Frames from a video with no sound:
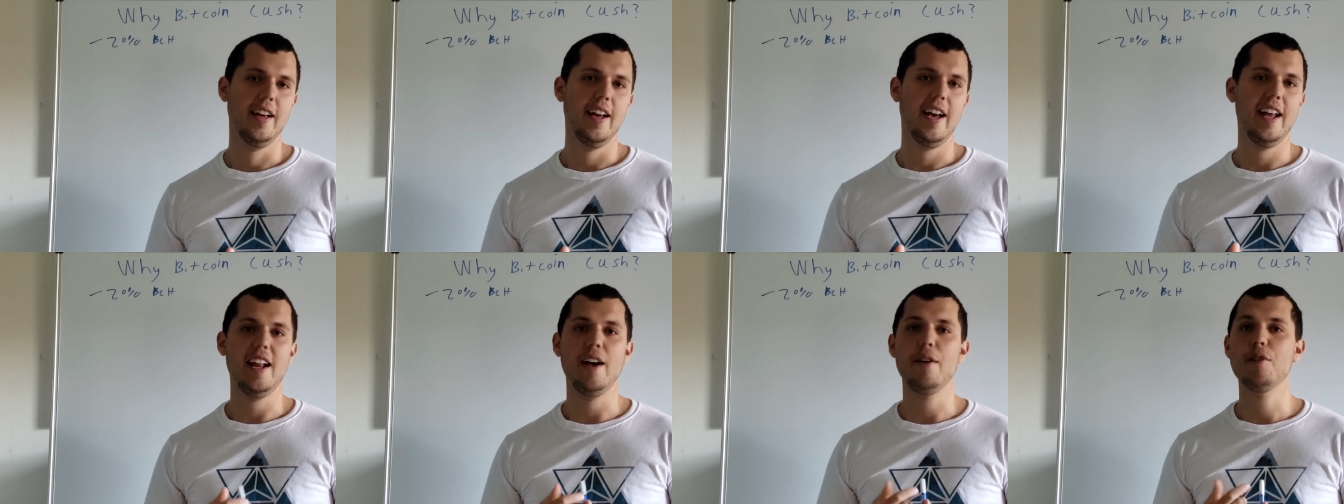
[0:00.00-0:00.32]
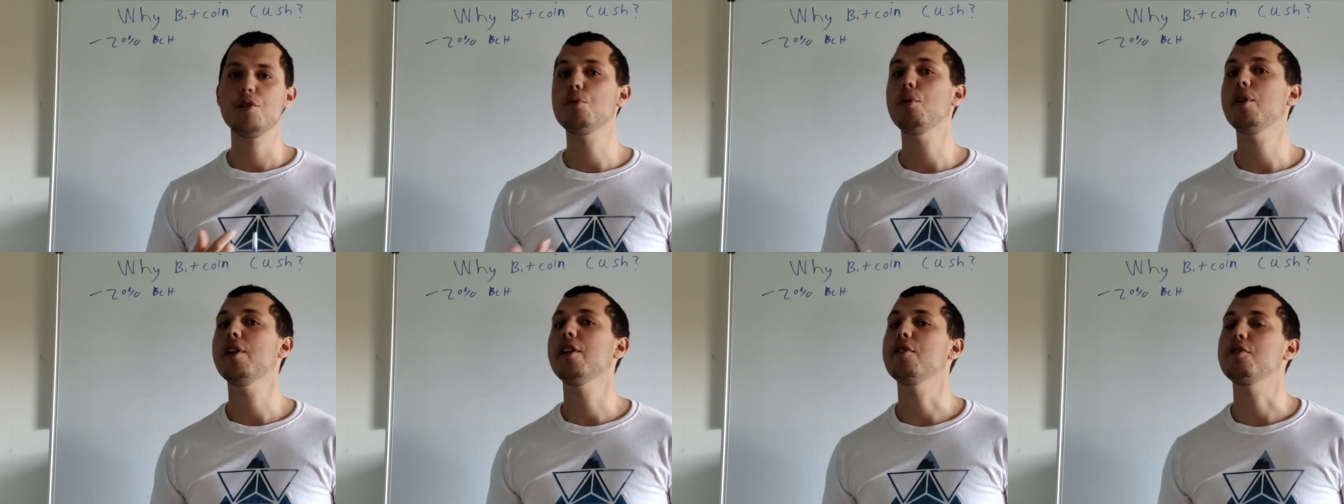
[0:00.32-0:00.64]
And I
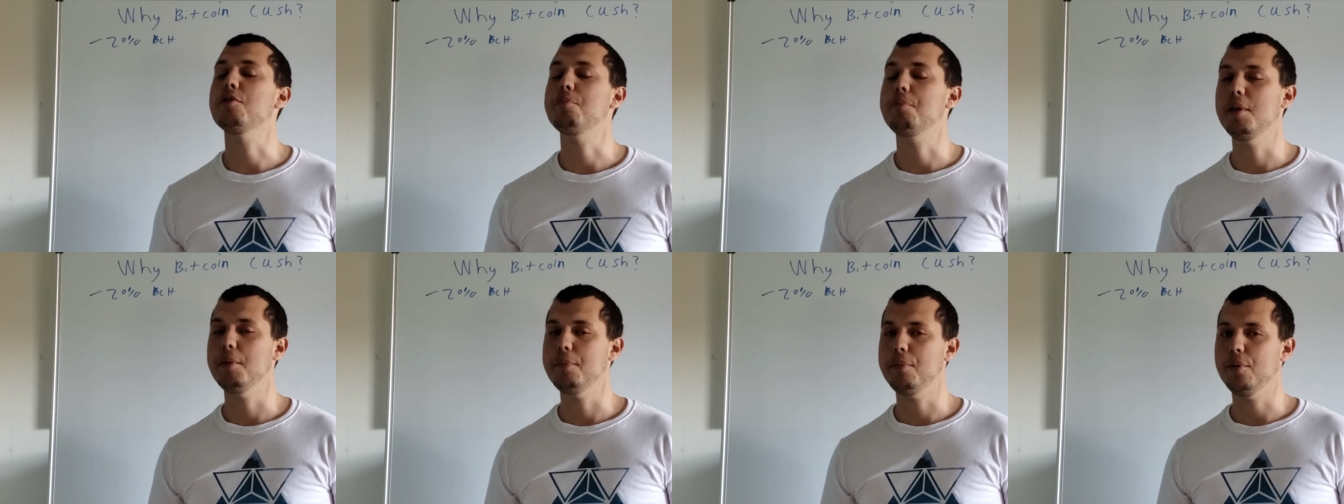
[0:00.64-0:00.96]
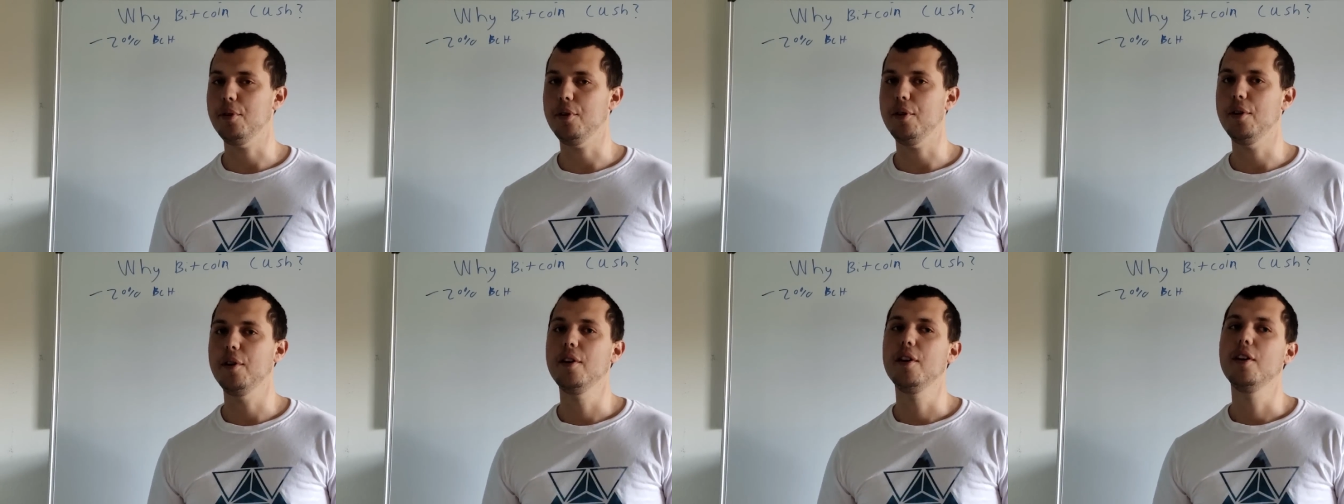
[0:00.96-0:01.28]
was one of those
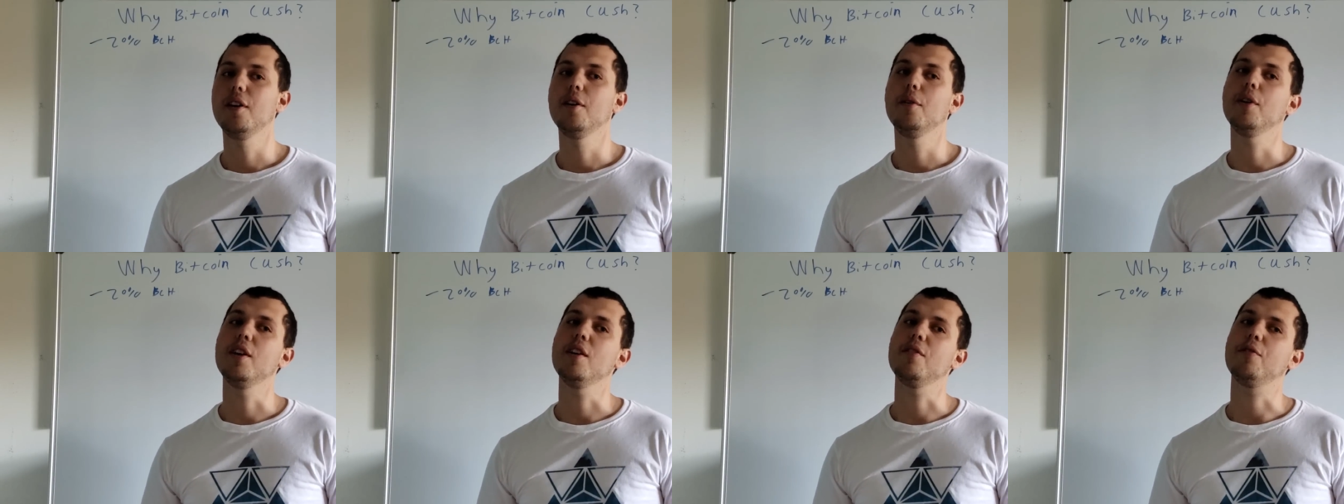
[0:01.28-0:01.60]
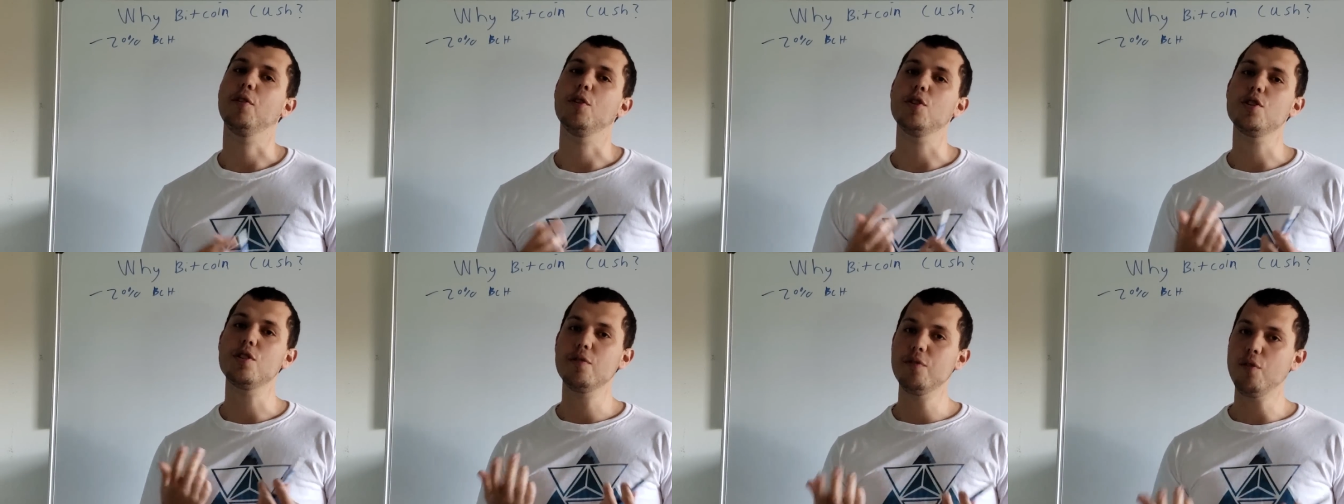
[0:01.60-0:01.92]
people. When it
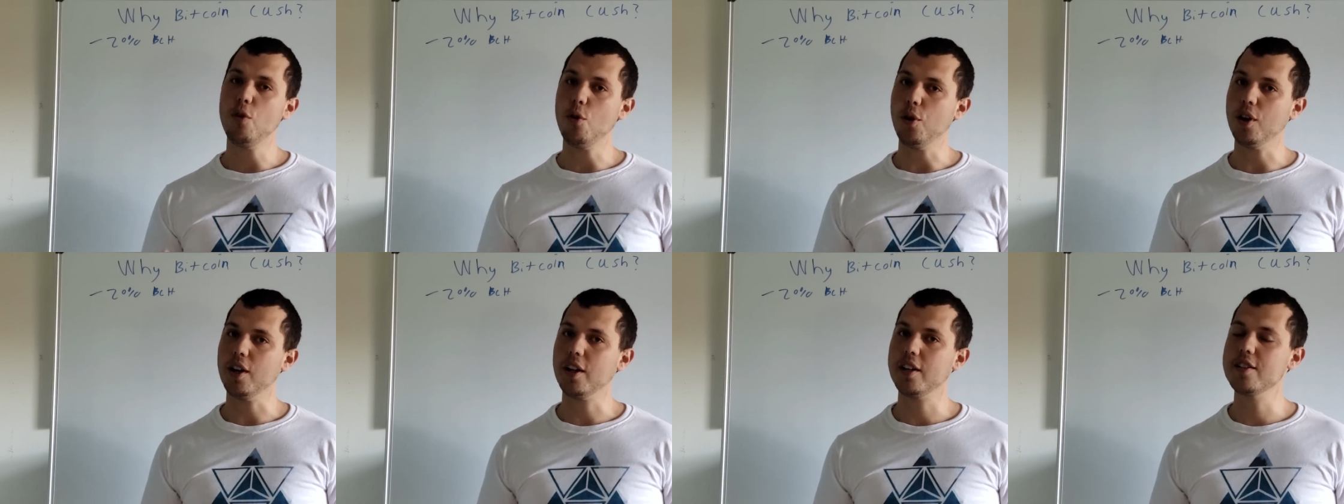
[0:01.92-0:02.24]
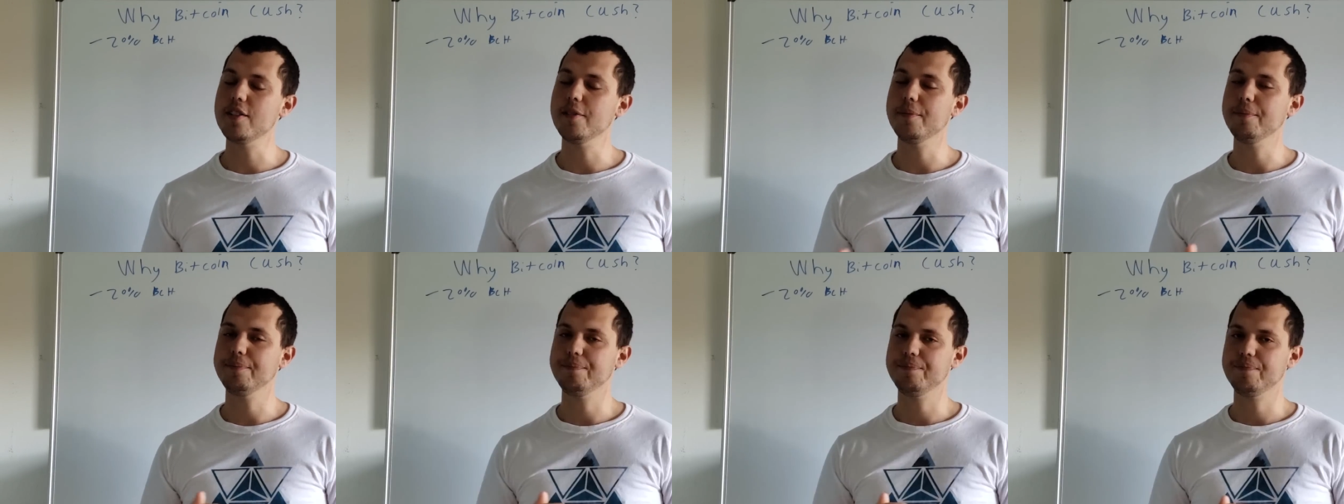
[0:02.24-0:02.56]
first
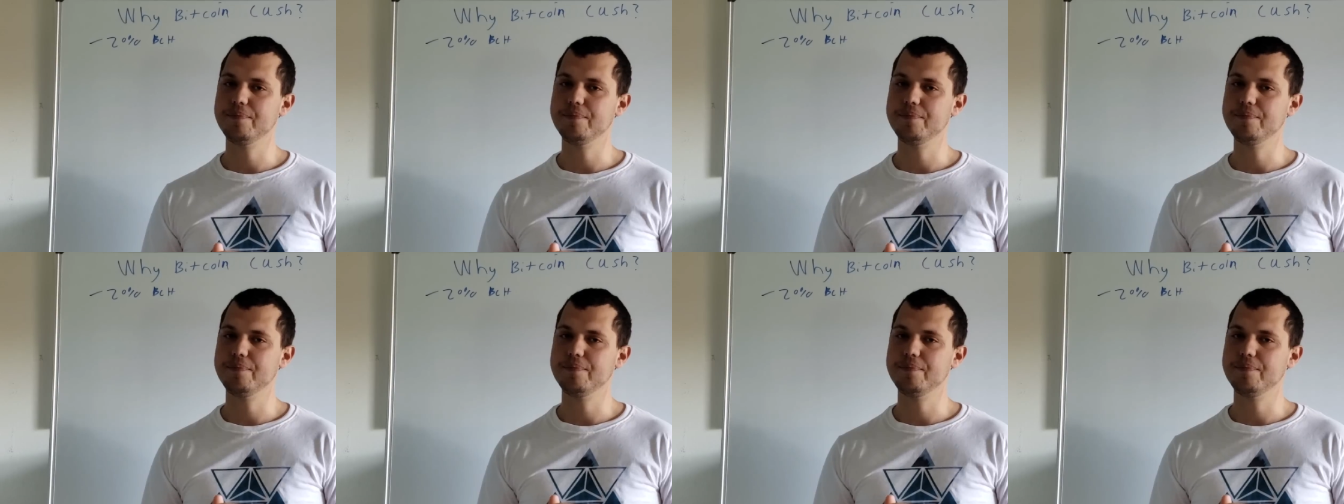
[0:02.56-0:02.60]
forked